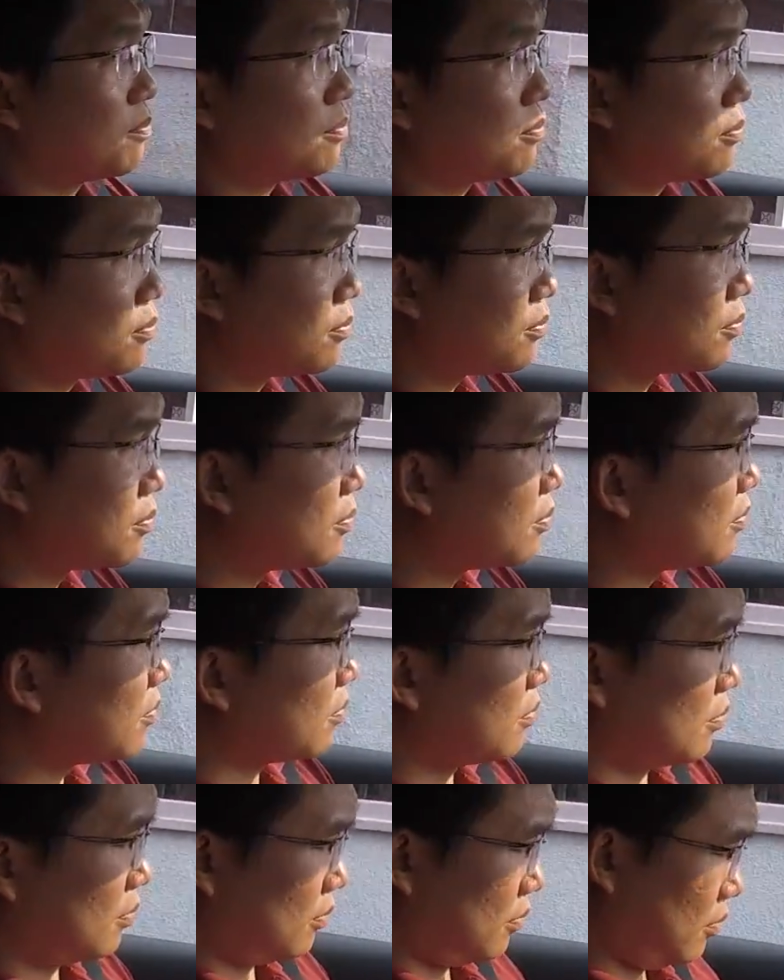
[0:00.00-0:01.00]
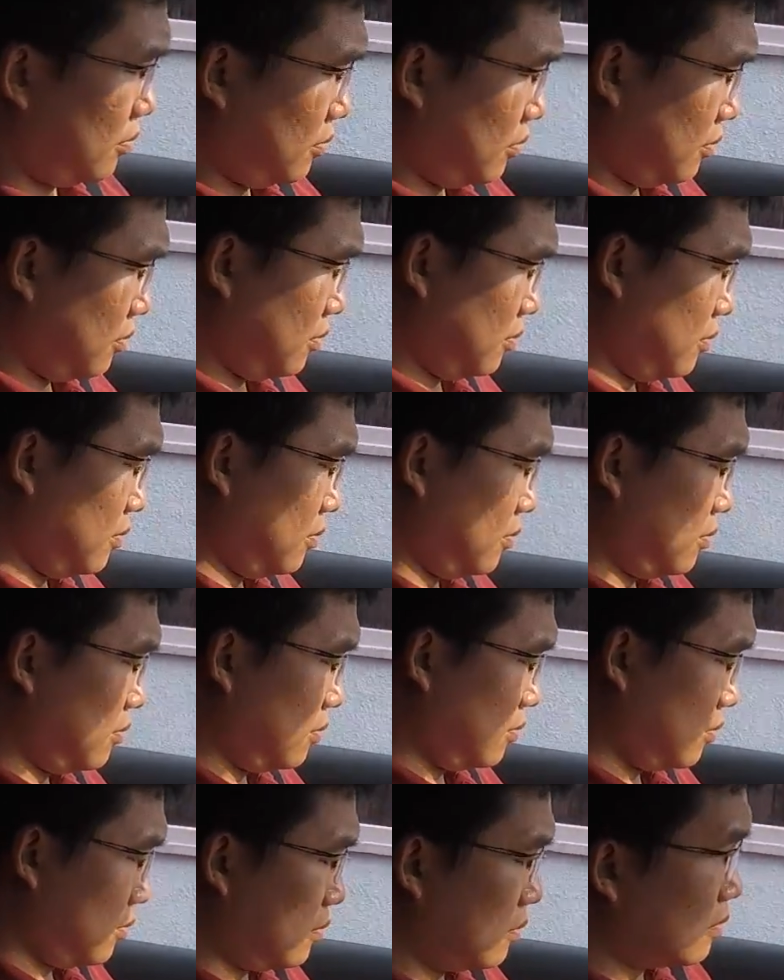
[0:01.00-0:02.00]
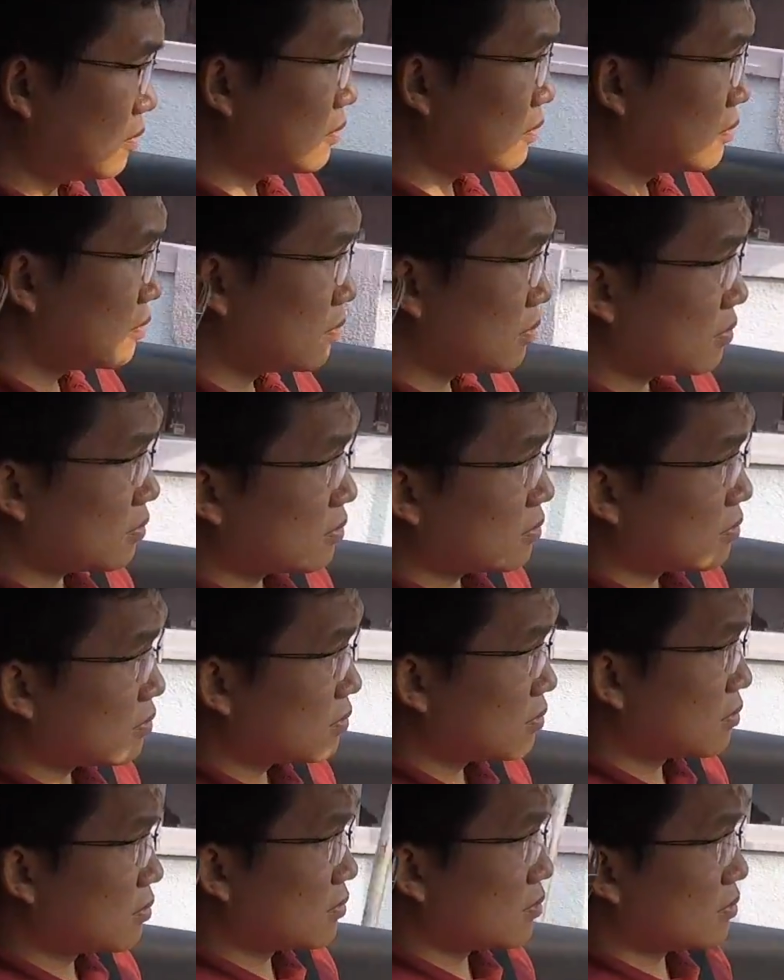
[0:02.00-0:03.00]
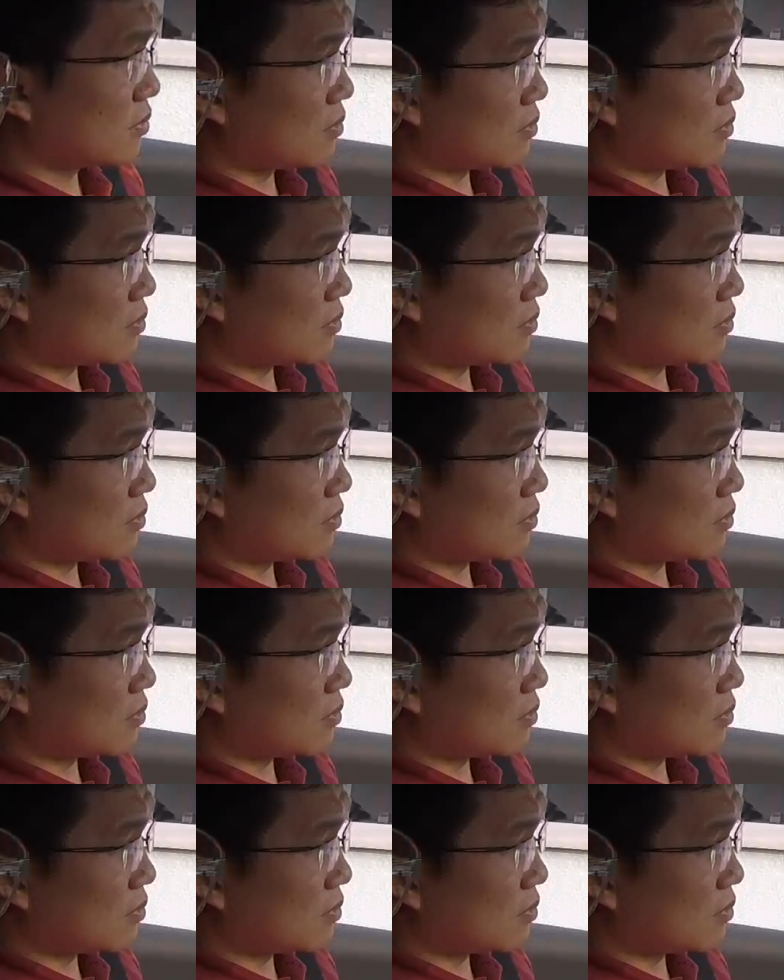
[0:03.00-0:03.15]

I can say that Renault has better service than Honda.